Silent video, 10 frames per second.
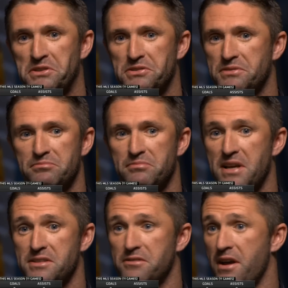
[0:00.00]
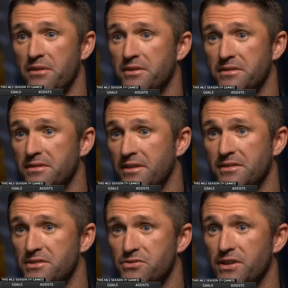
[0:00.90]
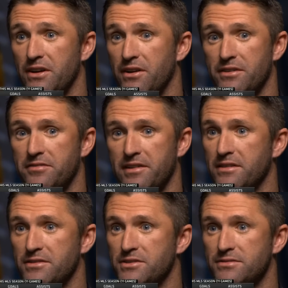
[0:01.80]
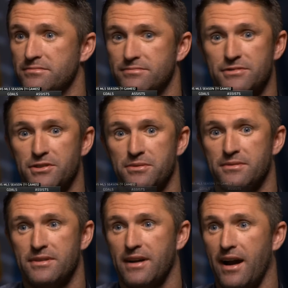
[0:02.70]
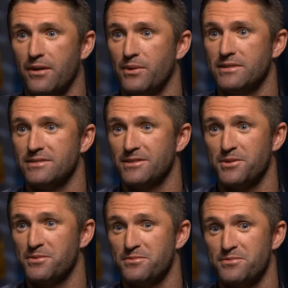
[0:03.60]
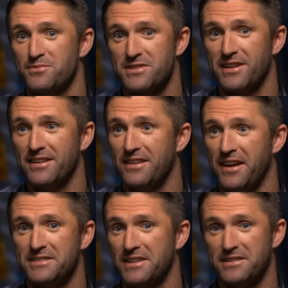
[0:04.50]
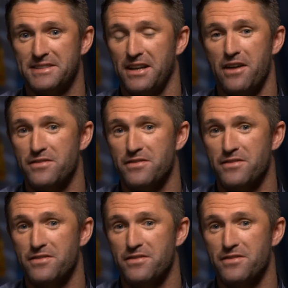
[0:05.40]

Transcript: just messing around on the street or on the field, just doing cartwheels and doing silly things. And I said,